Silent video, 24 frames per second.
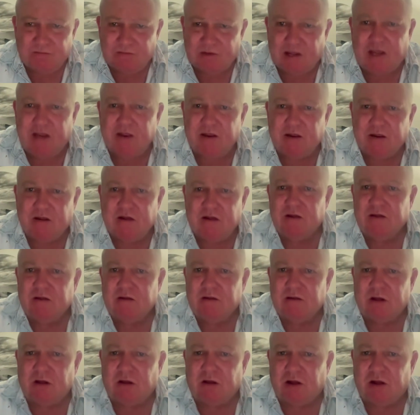Yeah.
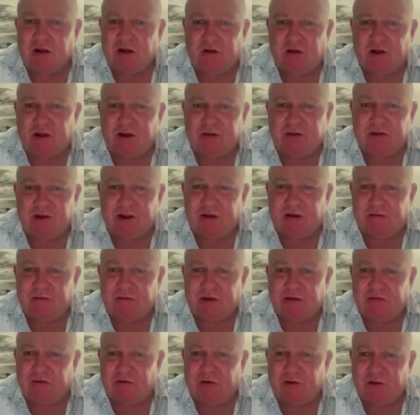I'll actually
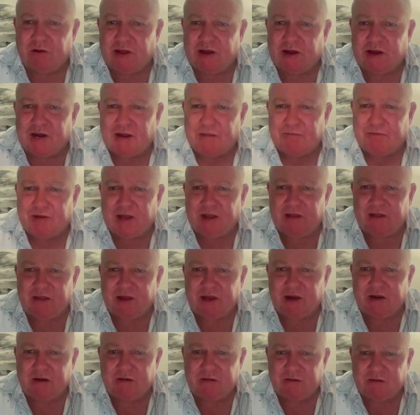have a look at that and update
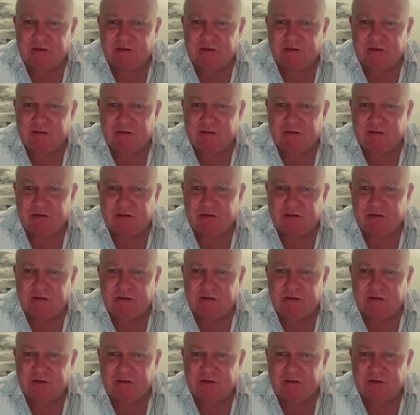that